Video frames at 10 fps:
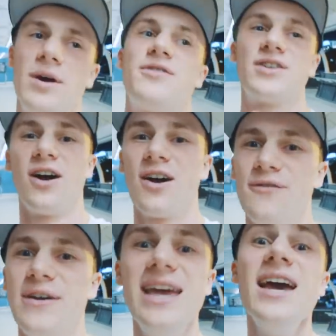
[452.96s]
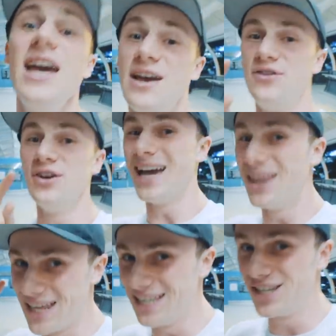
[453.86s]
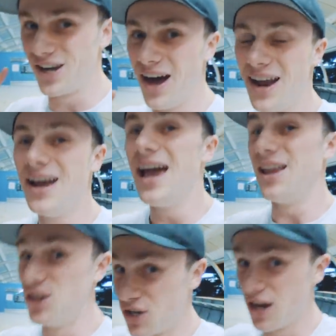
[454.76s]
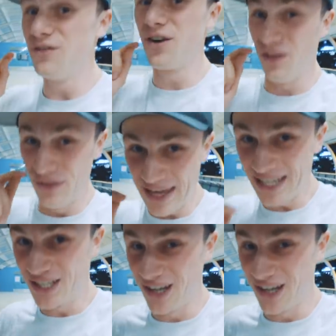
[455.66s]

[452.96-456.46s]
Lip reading: With photography, if you get this shot and you know you've gotten this